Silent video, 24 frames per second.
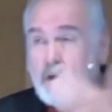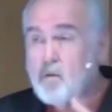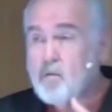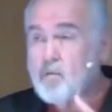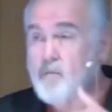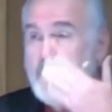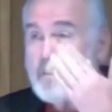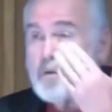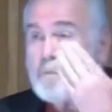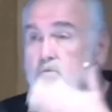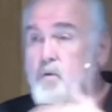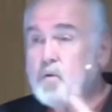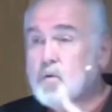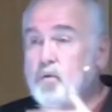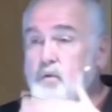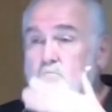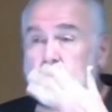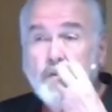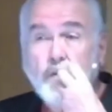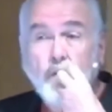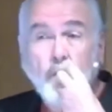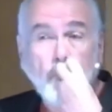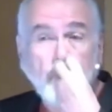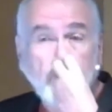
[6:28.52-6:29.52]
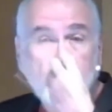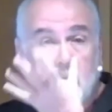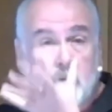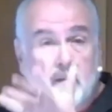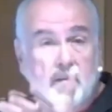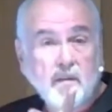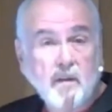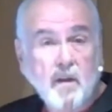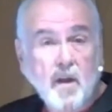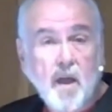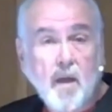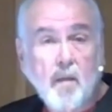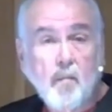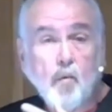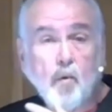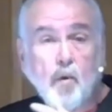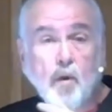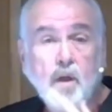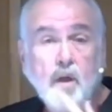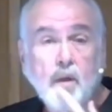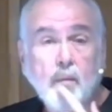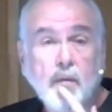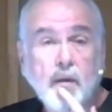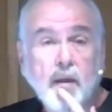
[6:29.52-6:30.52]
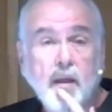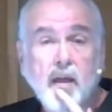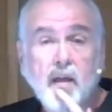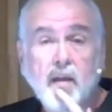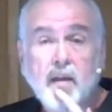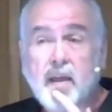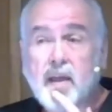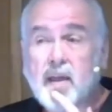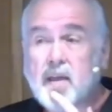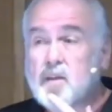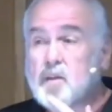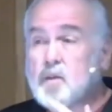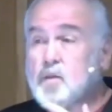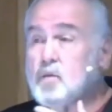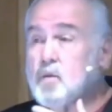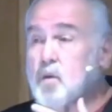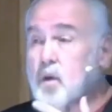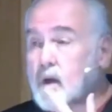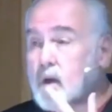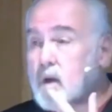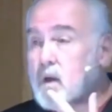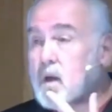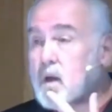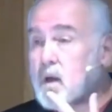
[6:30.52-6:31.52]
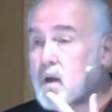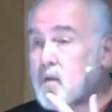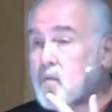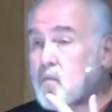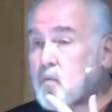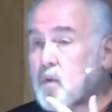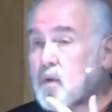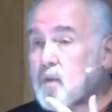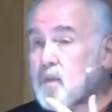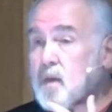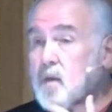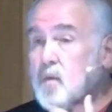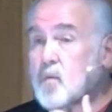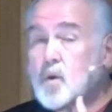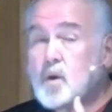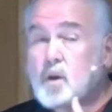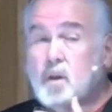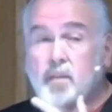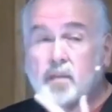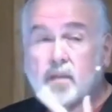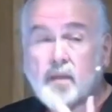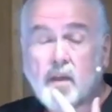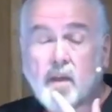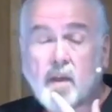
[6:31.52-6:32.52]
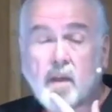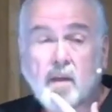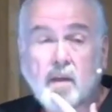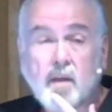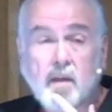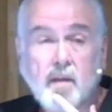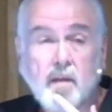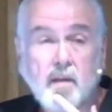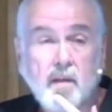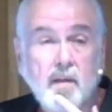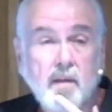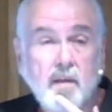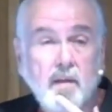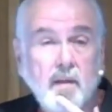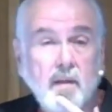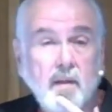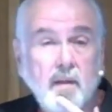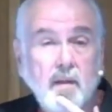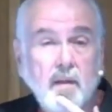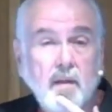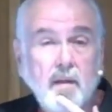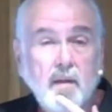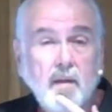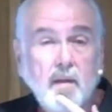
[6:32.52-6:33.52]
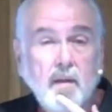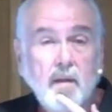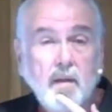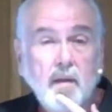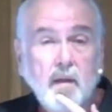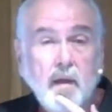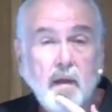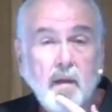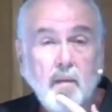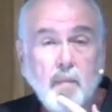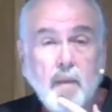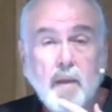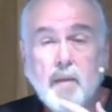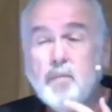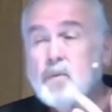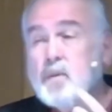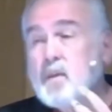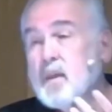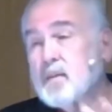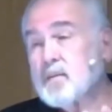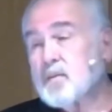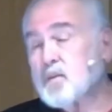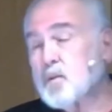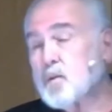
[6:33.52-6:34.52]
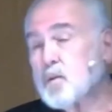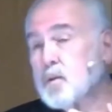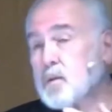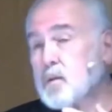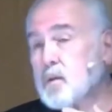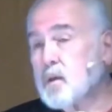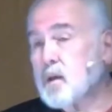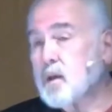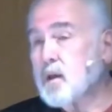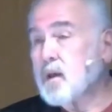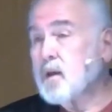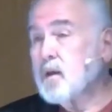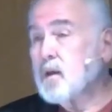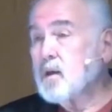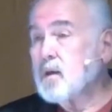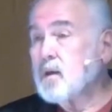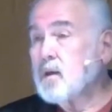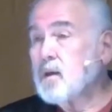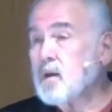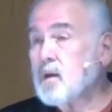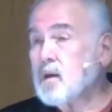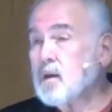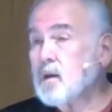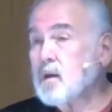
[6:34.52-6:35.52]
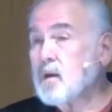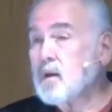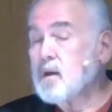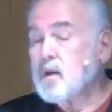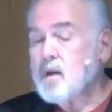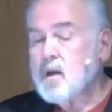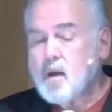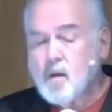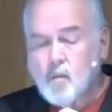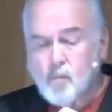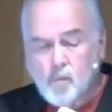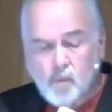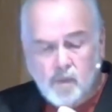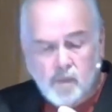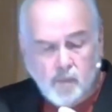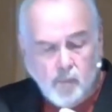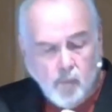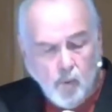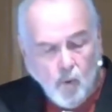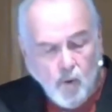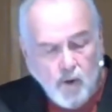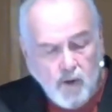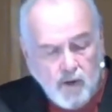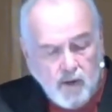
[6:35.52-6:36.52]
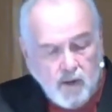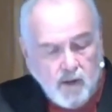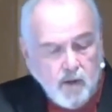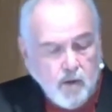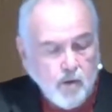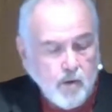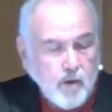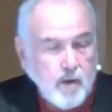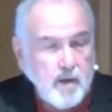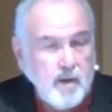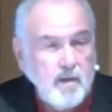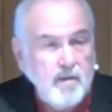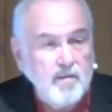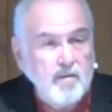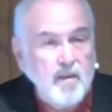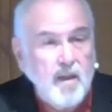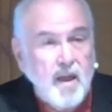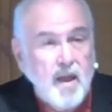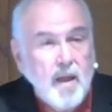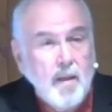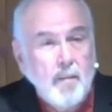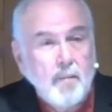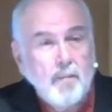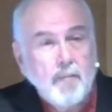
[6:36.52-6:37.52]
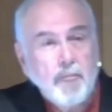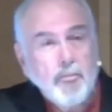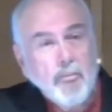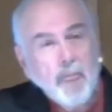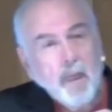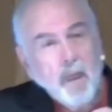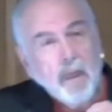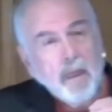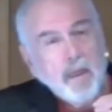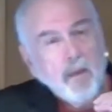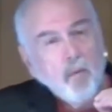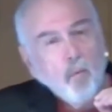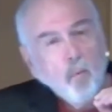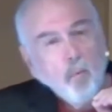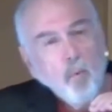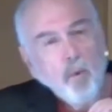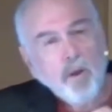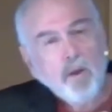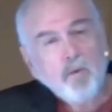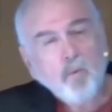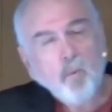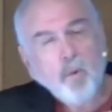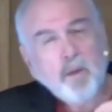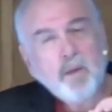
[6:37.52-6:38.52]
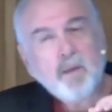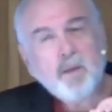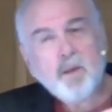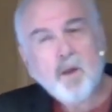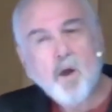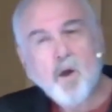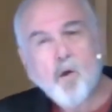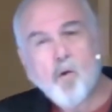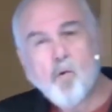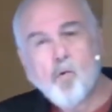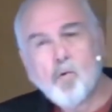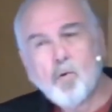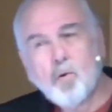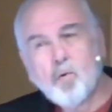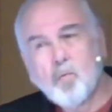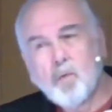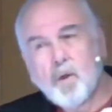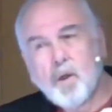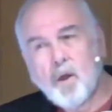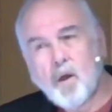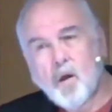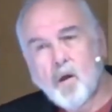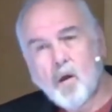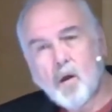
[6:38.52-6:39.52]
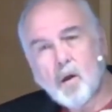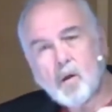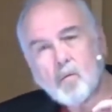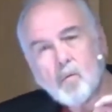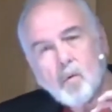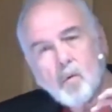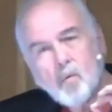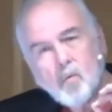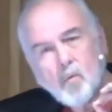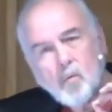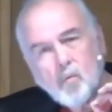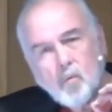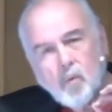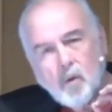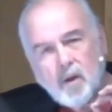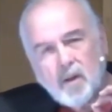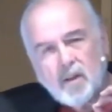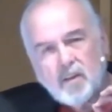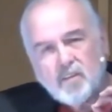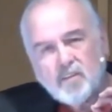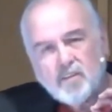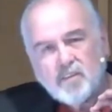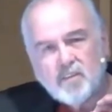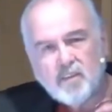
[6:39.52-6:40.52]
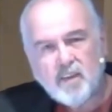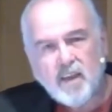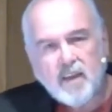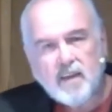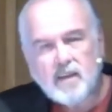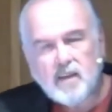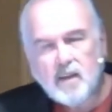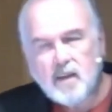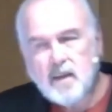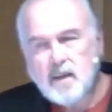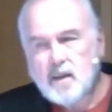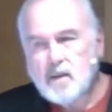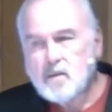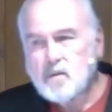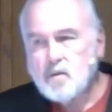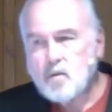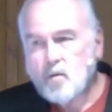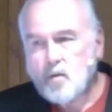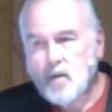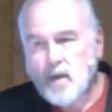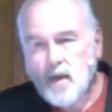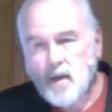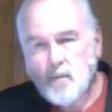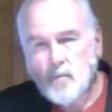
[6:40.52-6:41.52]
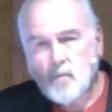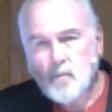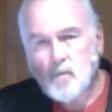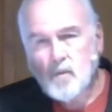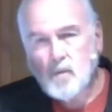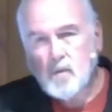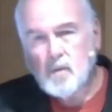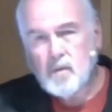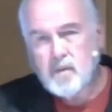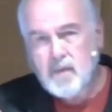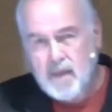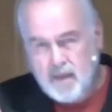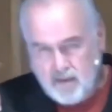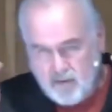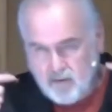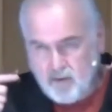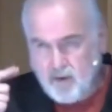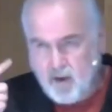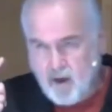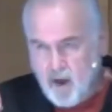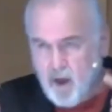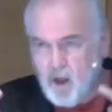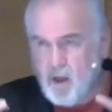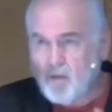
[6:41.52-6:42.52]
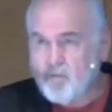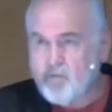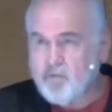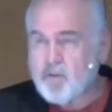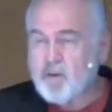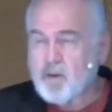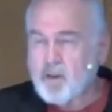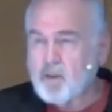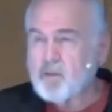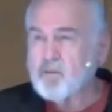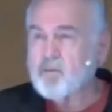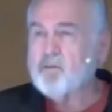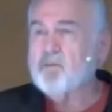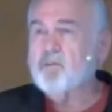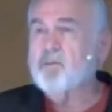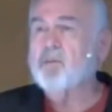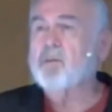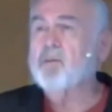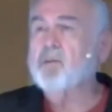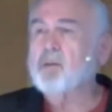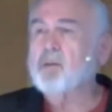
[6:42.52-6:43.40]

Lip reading: filters, so it's a lot more coming out at you of what they really think. And maybe that's a good thing. But the point here is, when we know who we are and when we really settle into that confidence